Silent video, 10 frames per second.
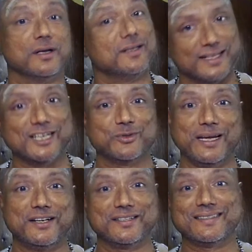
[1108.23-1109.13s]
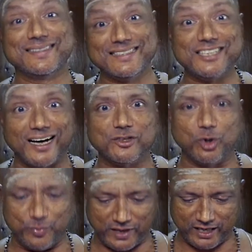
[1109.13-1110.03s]
That is why it is
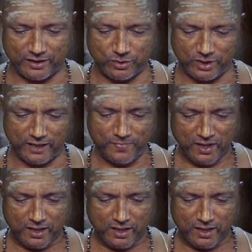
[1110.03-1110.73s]
Shaktopaya. Okay.